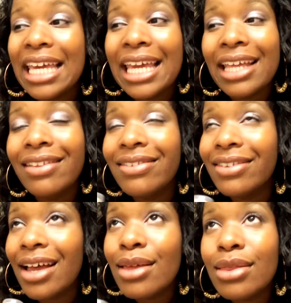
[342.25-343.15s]
It
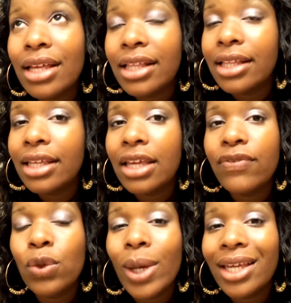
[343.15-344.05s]
doesn't
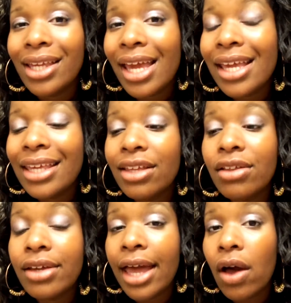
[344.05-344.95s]
give you a cakey
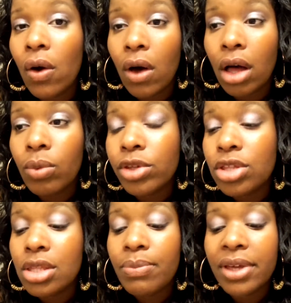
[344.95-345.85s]
look at all, which
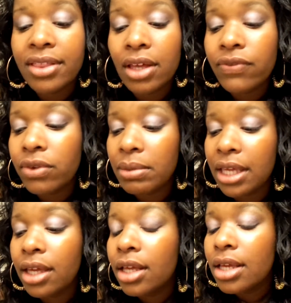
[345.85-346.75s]
is a big thing for
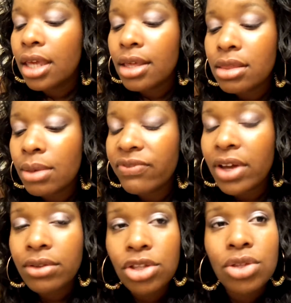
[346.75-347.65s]
me, because some
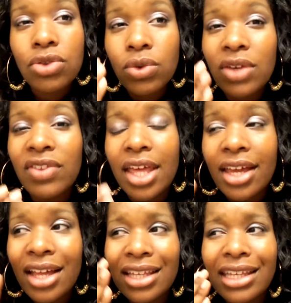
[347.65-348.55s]
foundations do give you
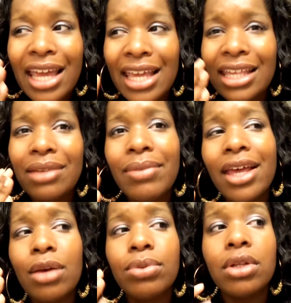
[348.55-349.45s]
that kind of cakey
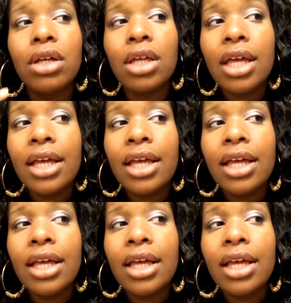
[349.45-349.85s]
makeup look.